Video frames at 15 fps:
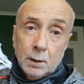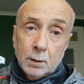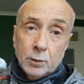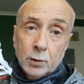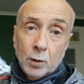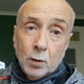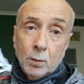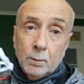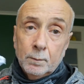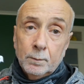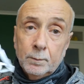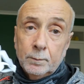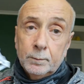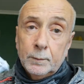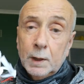So
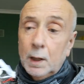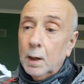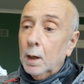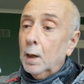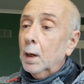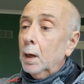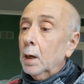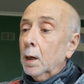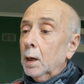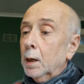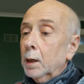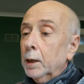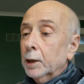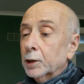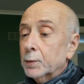
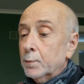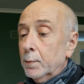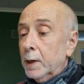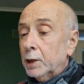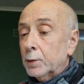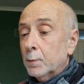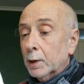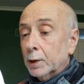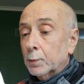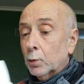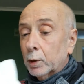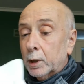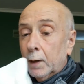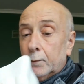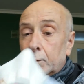it's much, much more
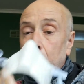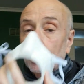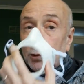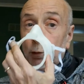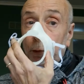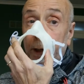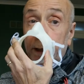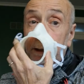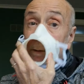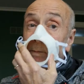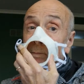comfortable to wear.